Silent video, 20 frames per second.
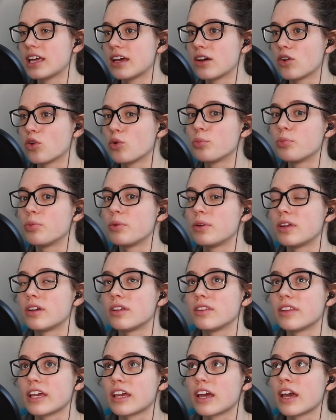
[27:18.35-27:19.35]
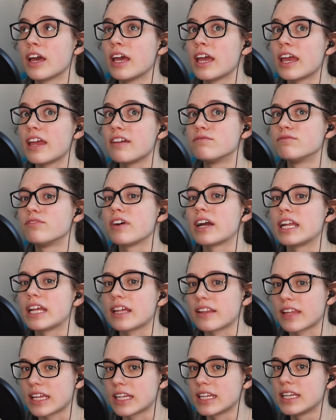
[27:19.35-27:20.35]
open, like inviting
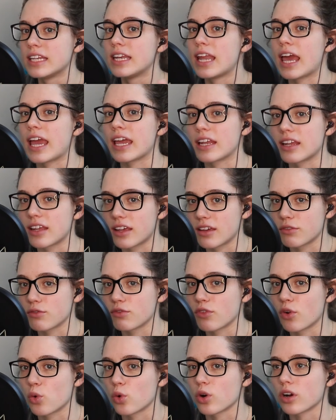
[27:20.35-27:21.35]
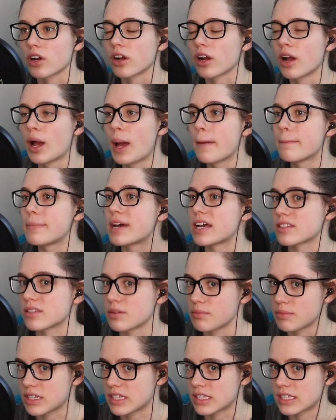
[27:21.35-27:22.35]
like negative or
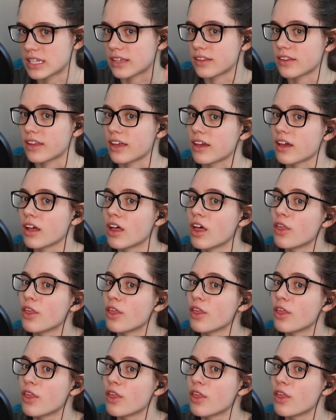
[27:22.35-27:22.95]
pessimistic like